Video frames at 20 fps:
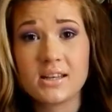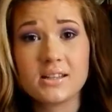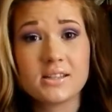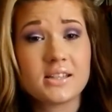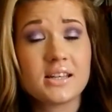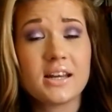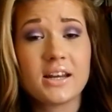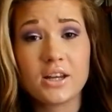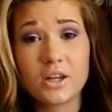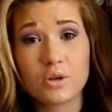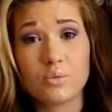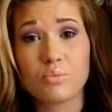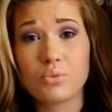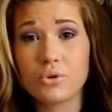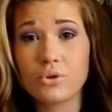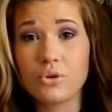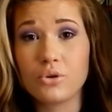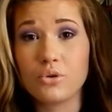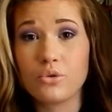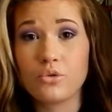It's idiot
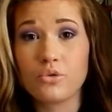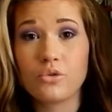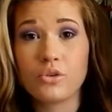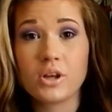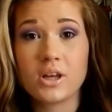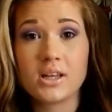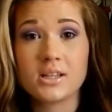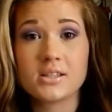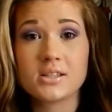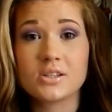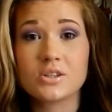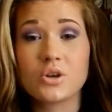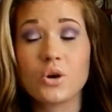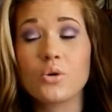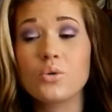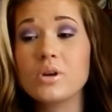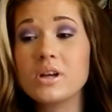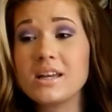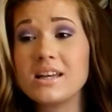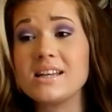proof. It's
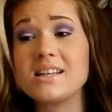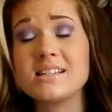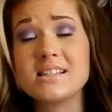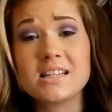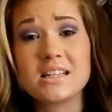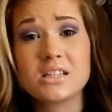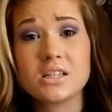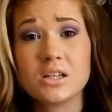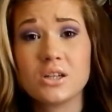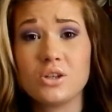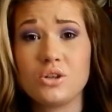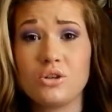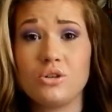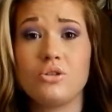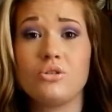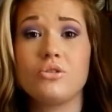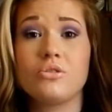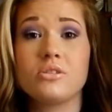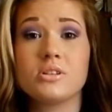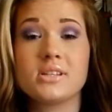so easy to
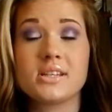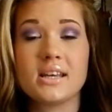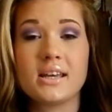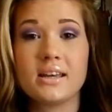use.